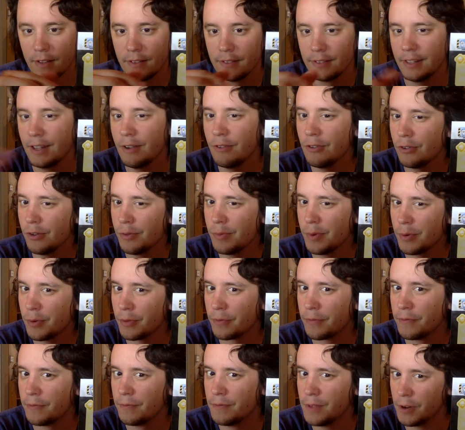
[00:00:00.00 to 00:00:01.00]
that would only be
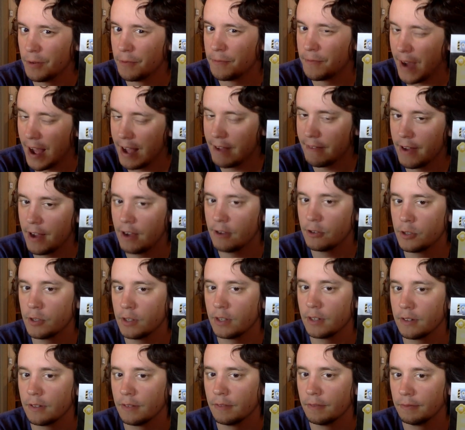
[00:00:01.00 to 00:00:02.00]
worth, 5
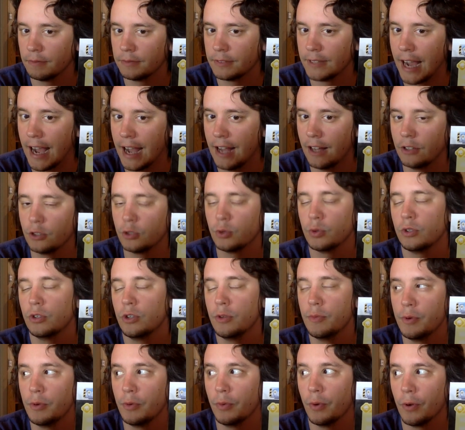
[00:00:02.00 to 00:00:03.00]
housing tiles would
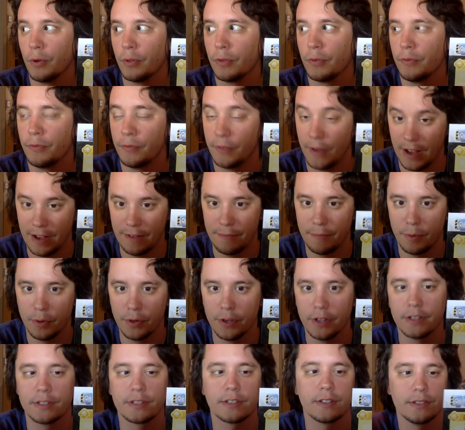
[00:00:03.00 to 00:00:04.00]
only be worth 5
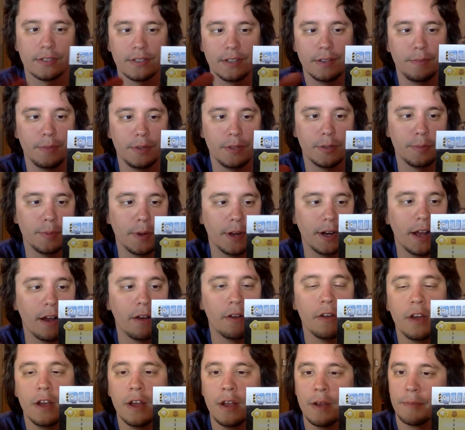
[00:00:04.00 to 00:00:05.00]
points because they'd be spread out.
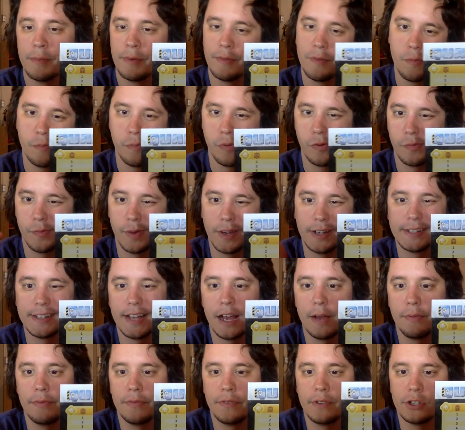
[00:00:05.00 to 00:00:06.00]
But if you put them on
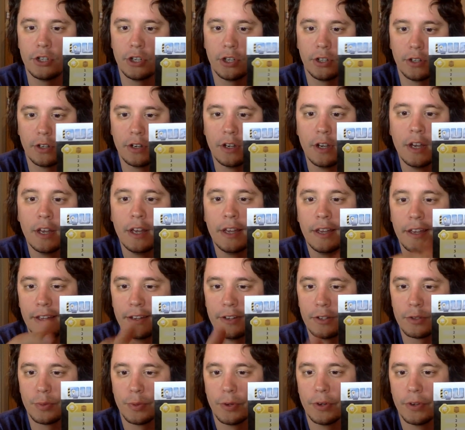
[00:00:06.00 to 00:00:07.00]
top of each other, it
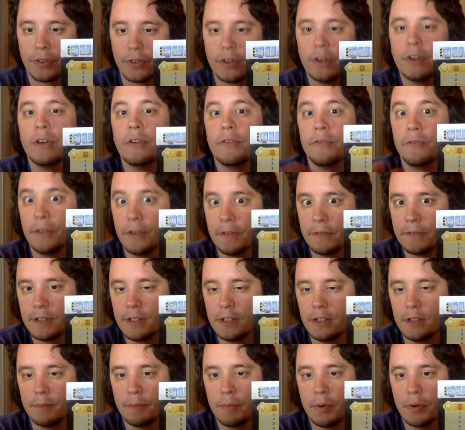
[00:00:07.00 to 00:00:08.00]
is worth
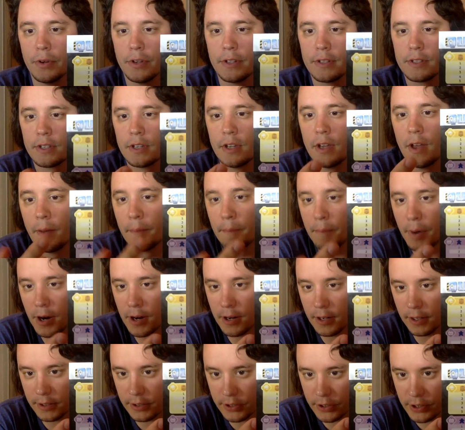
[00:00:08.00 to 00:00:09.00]
15 points.
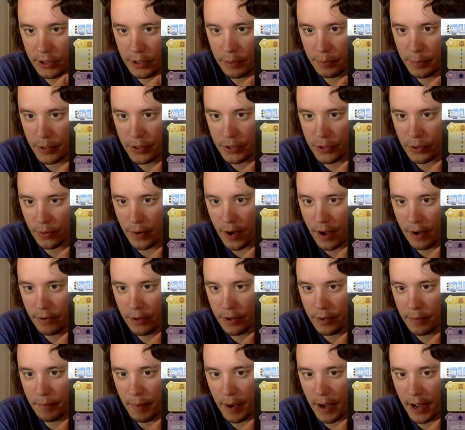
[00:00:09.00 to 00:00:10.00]
Parks need to be
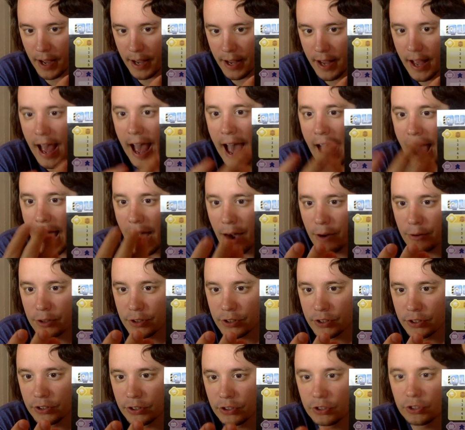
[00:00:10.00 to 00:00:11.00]
surrounded by
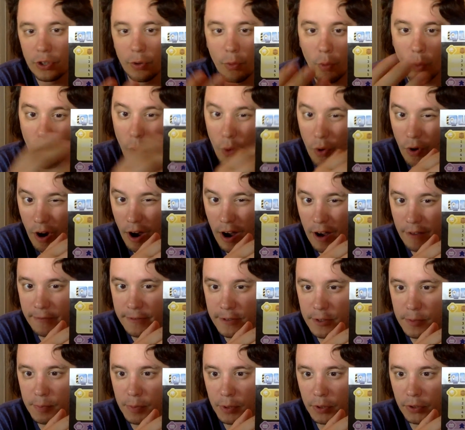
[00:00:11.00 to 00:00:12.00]
houses or
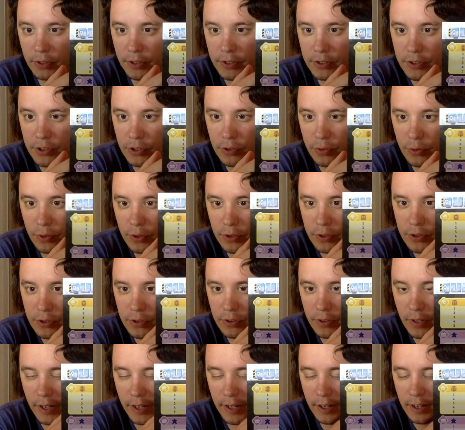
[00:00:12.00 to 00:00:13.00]
office buildings in order to
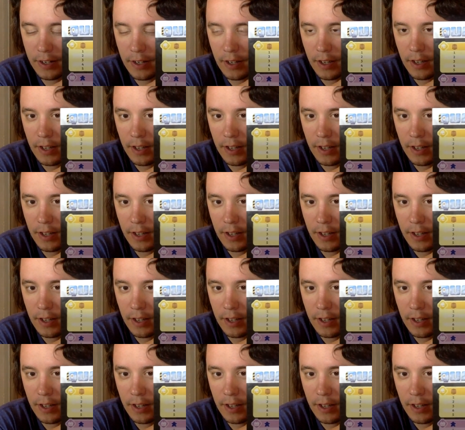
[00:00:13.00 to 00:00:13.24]
get